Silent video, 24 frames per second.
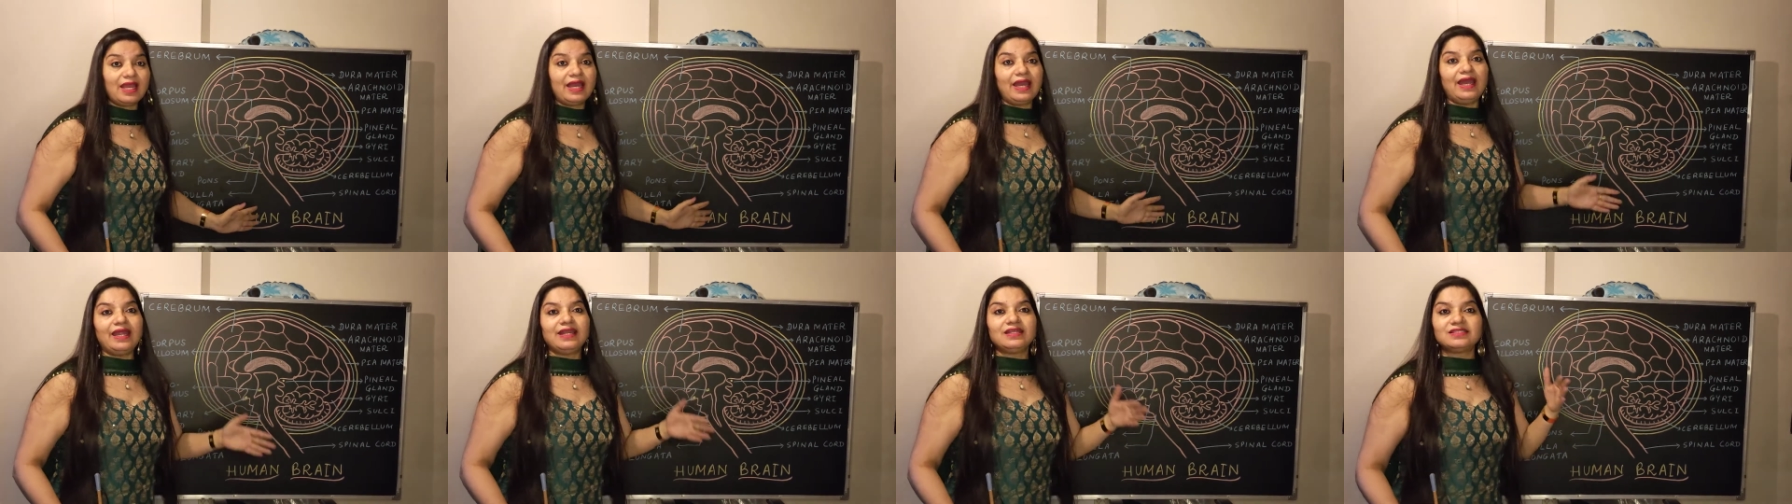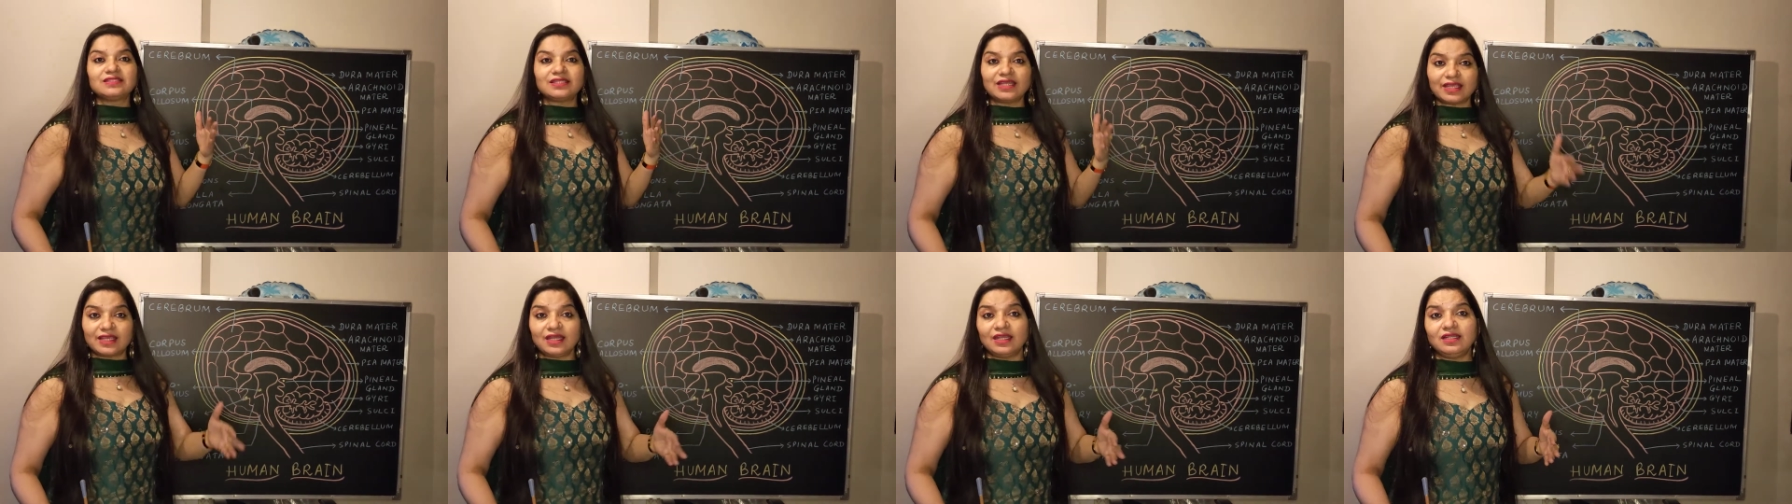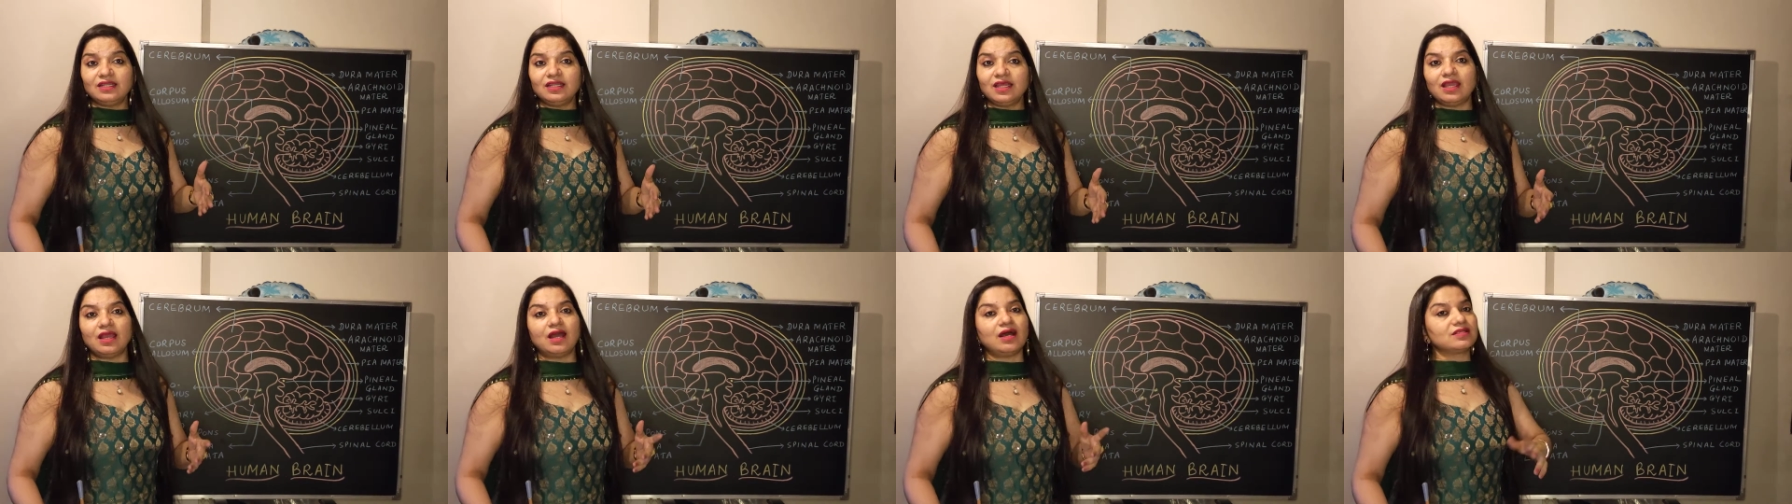and
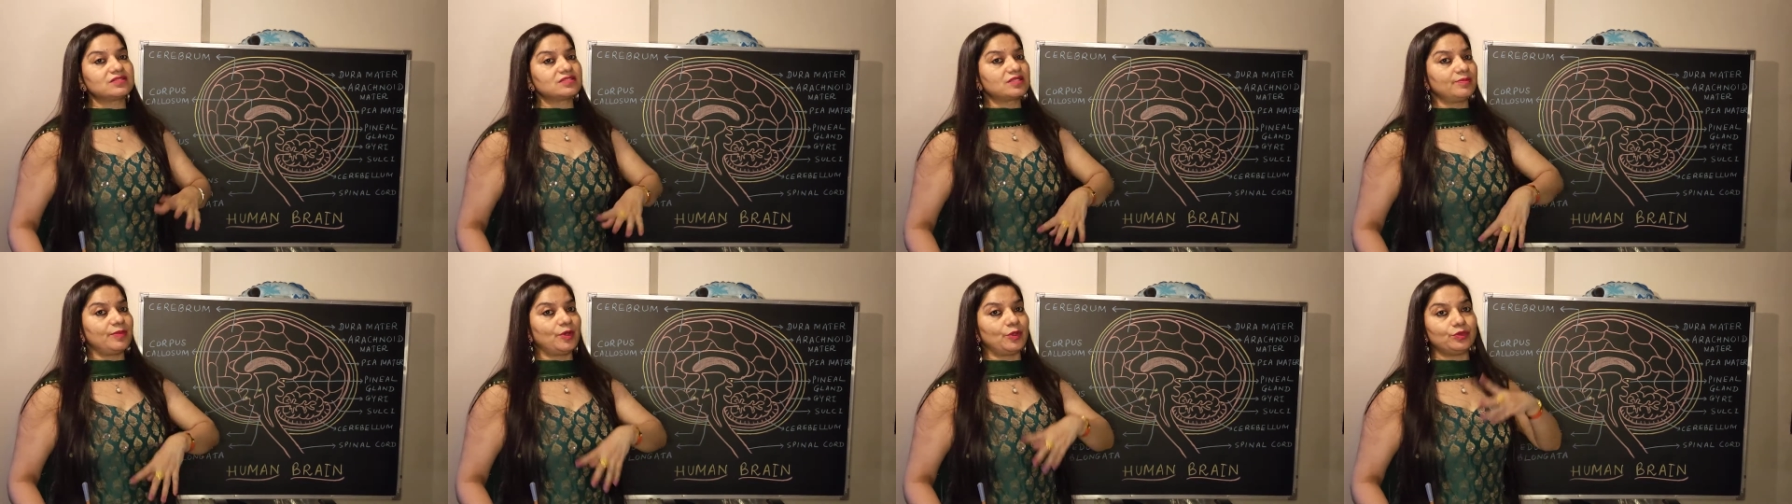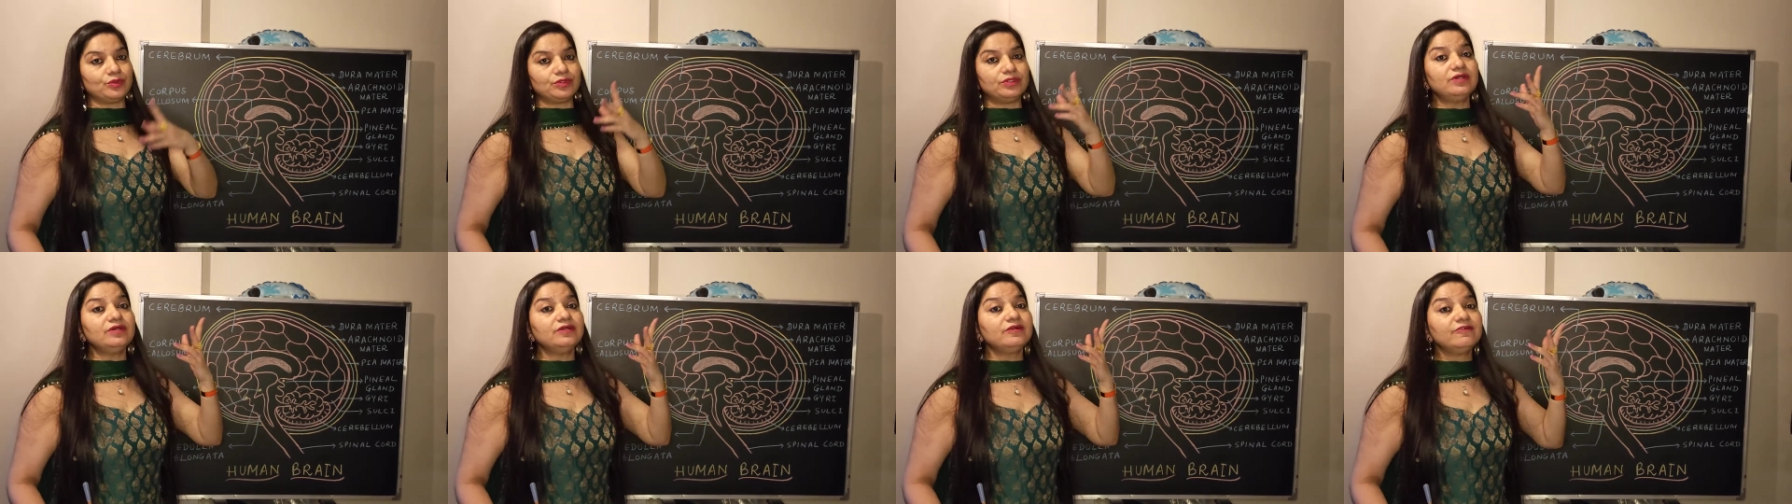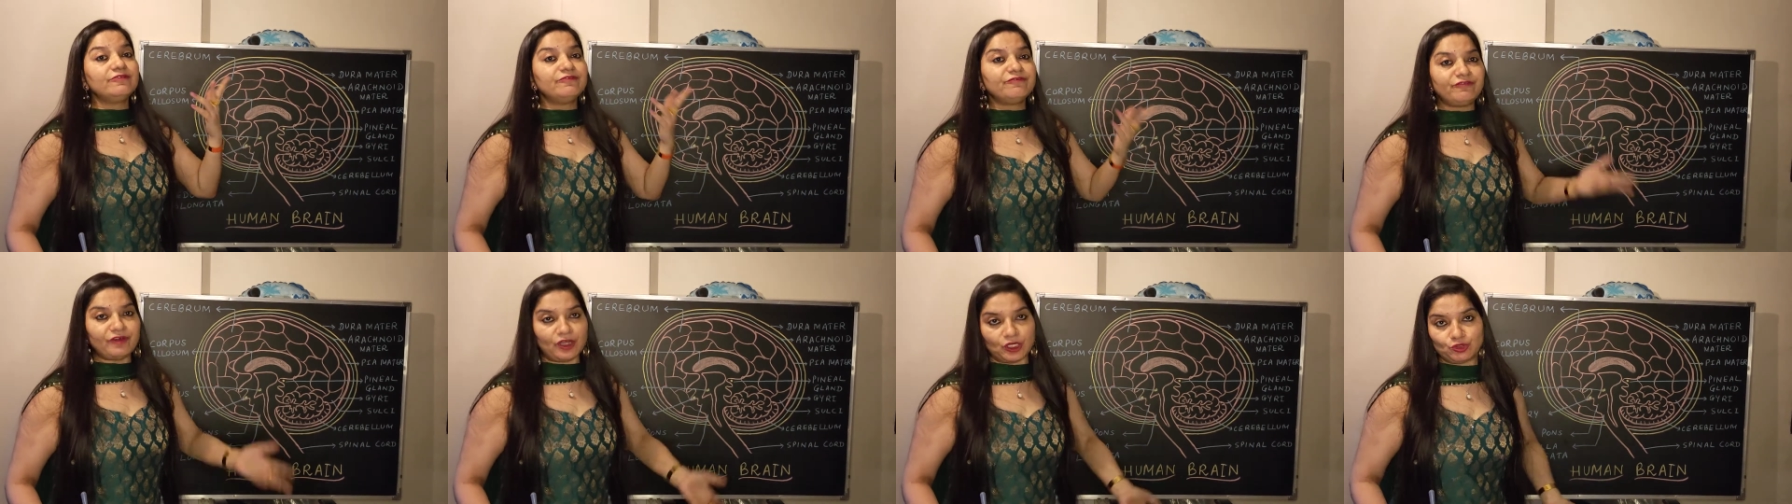second they ask about the
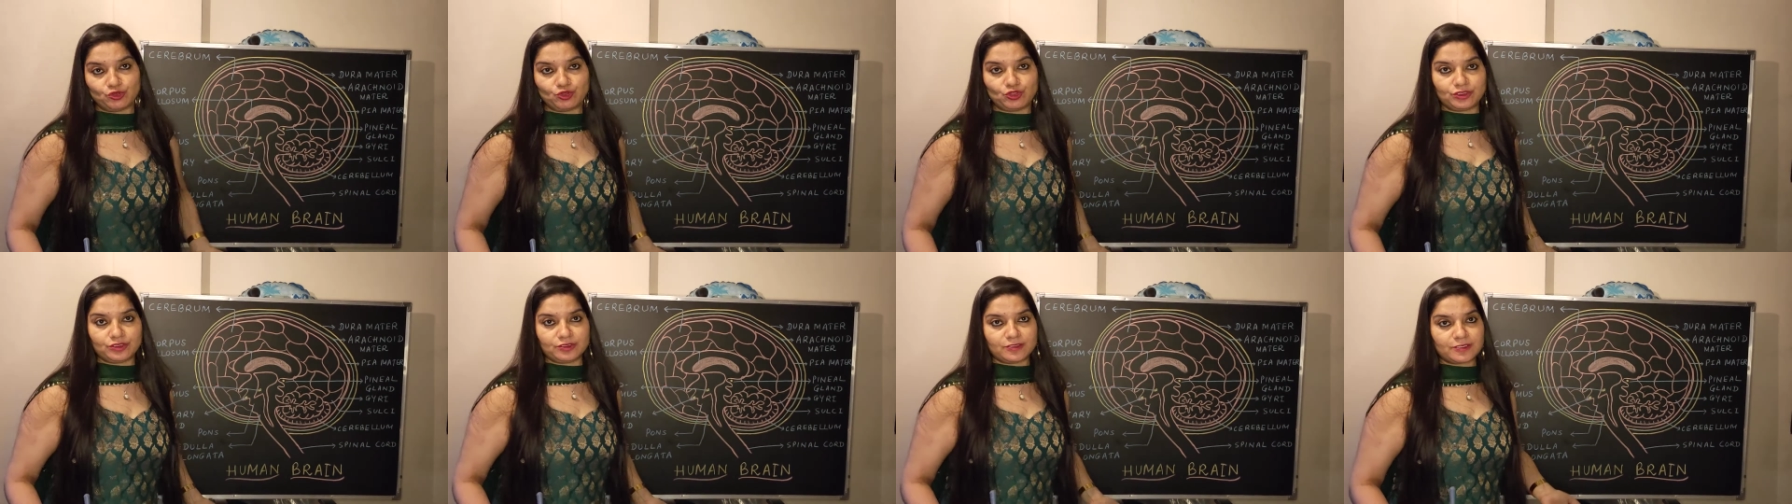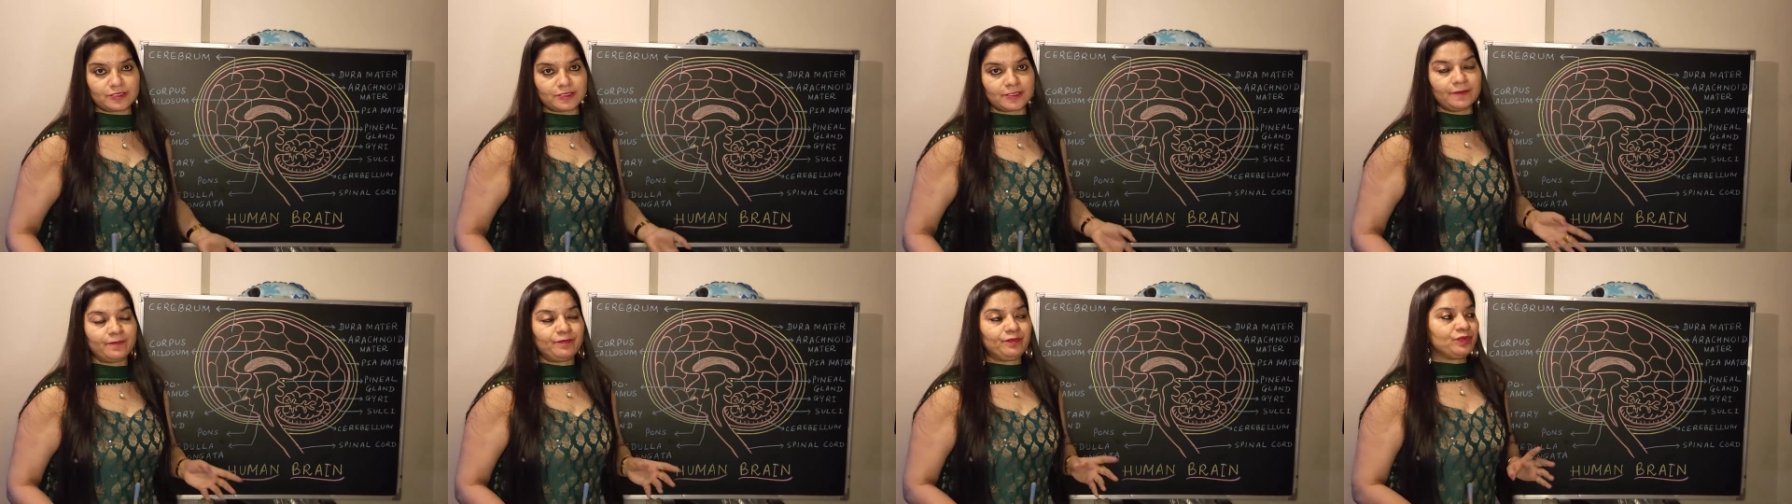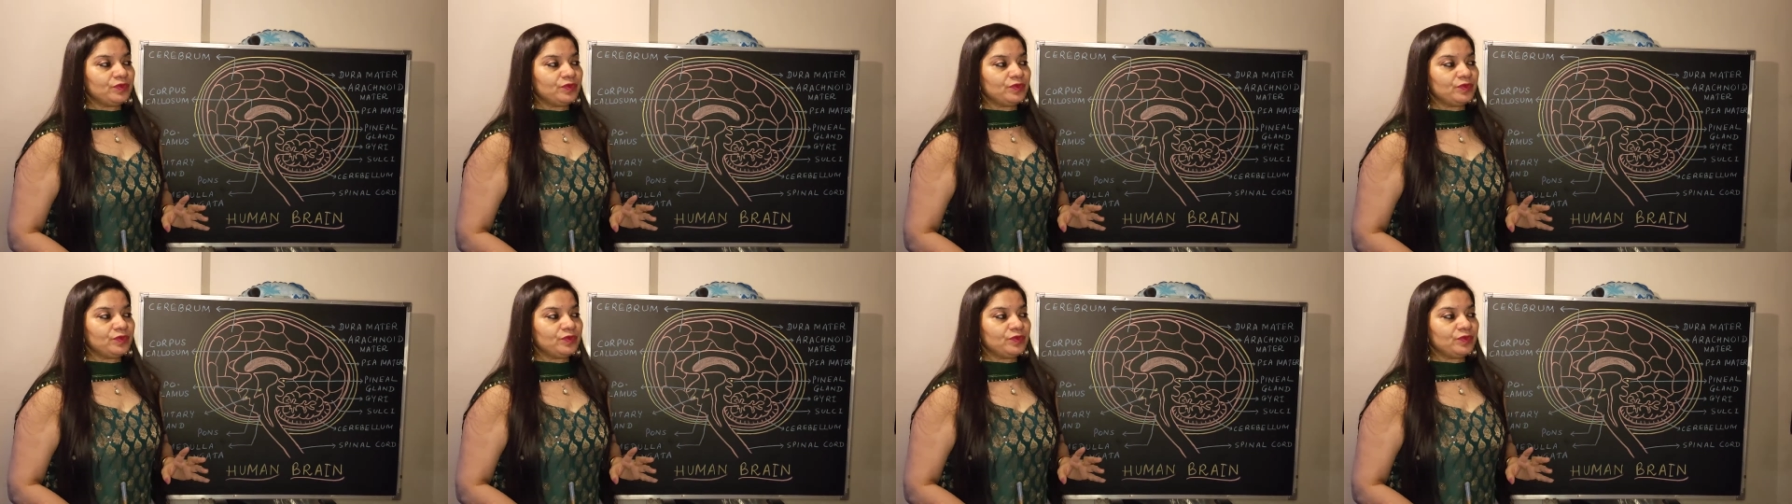functions.